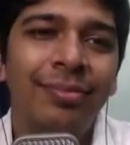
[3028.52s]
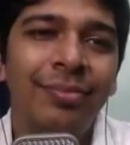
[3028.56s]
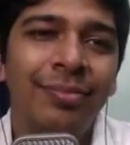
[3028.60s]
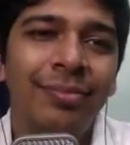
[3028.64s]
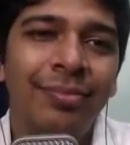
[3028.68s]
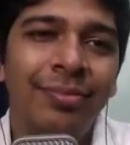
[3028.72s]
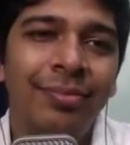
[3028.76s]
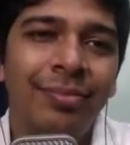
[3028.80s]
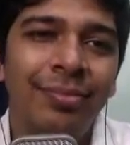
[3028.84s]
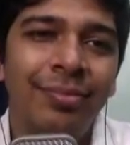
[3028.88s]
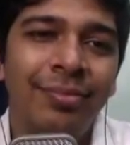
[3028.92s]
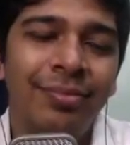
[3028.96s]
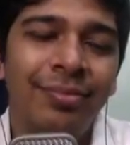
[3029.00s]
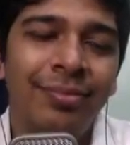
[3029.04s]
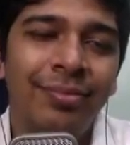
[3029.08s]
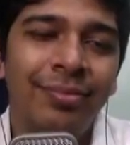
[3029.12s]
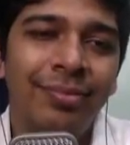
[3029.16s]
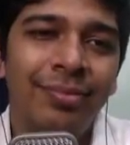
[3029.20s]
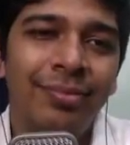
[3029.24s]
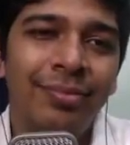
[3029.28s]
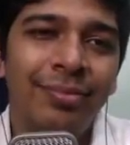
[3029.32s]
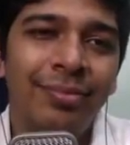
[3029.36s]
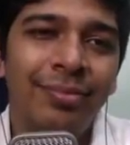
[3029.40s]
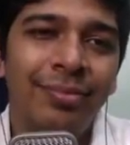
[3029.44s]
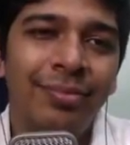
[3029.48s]

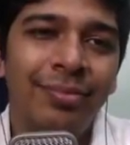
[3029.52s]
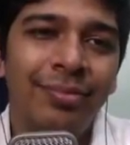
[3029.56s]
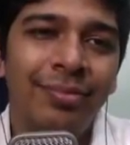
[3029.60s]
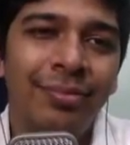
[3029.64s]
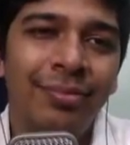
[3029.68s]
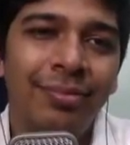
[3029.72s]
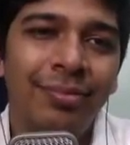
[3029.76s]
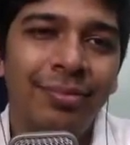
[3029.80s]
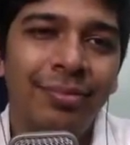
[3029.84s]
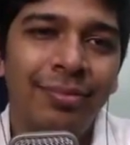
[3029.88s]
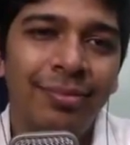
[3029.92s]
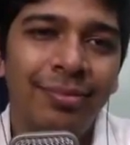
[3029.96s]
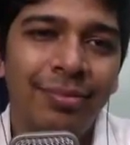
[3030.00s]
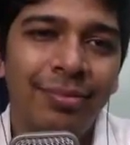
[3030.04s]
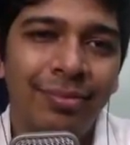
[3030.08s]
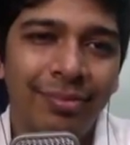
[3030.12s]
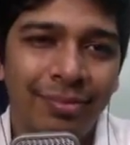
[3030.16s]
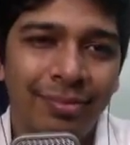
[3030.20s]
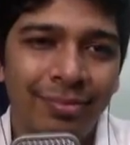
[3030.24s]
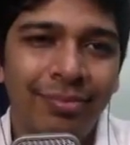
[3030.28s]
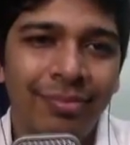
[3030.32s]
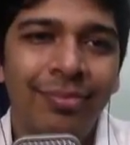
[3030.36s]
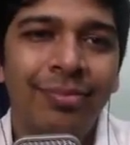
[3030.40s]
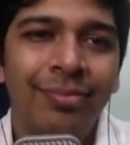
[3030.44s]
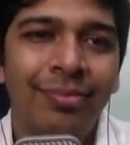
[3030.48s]

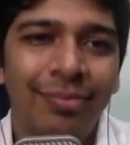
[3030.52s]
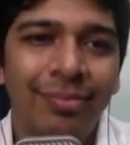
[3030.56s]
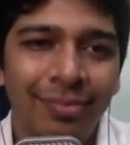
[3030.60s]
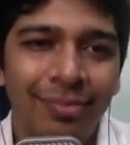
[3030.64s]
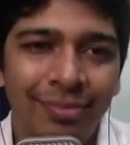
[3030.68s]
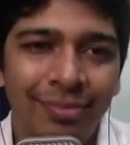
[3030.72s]
(silent)